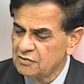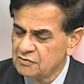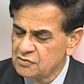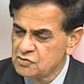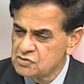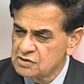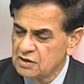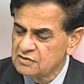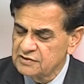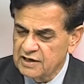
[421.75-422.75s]
news
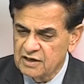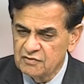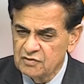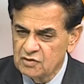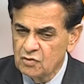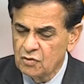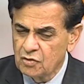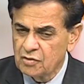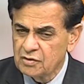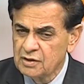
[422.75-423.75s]
cycle will go
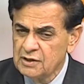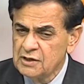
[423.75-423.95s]
on.